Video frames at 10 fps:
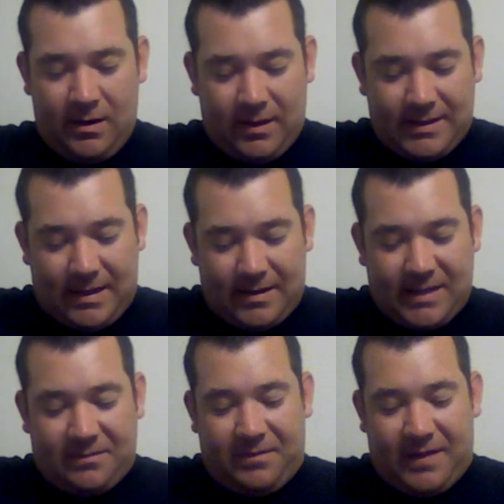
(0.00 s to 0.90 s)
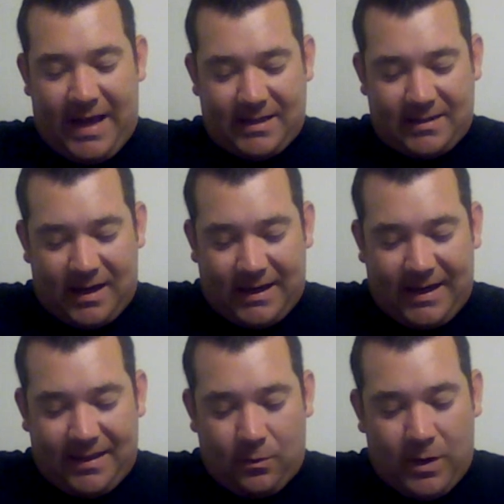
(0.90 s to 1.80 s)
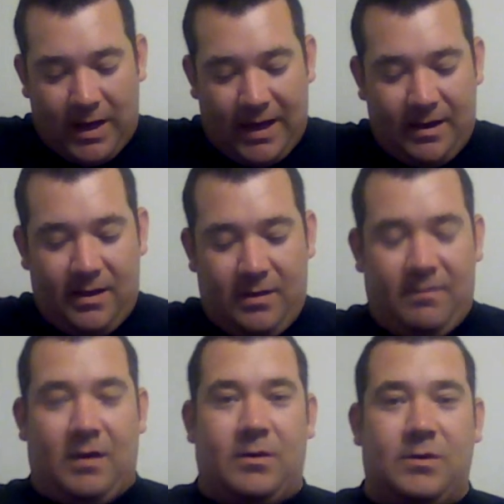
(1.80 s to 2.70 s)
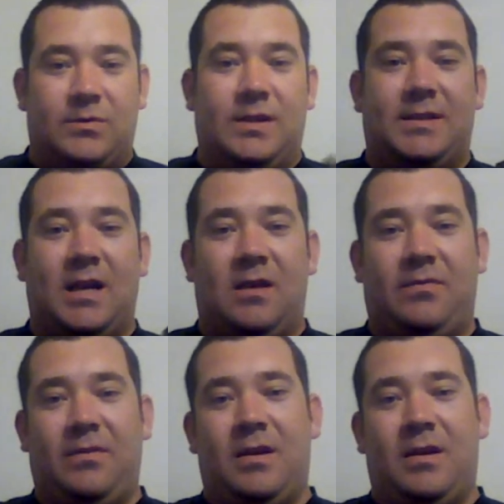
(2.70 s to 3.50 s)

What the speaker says: Lays down nice and flat. It's not going to get in the way. Velcro is really tough.